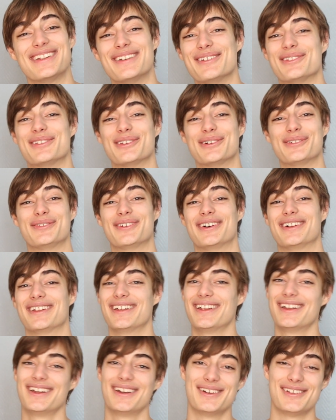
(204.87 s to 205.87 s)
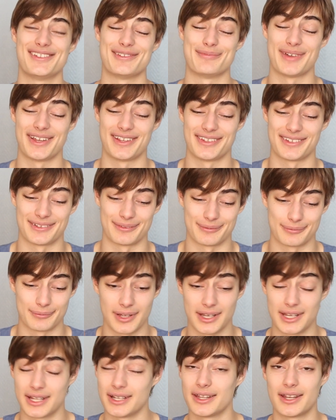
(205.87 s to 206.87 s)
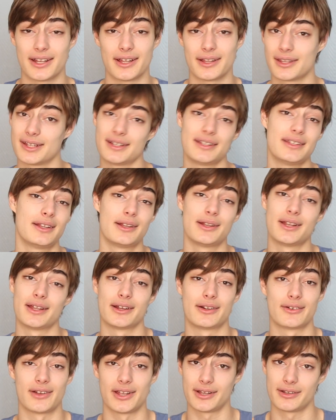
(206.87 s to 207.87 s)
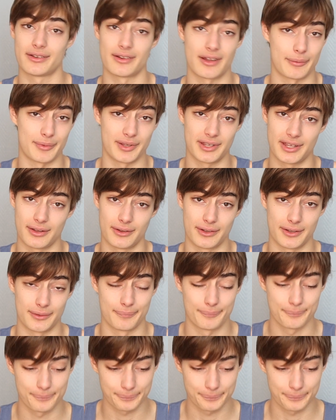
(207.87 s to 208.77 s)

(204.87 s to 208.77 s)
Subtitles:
so fun. It was amazing, and he did a great job. He killed it.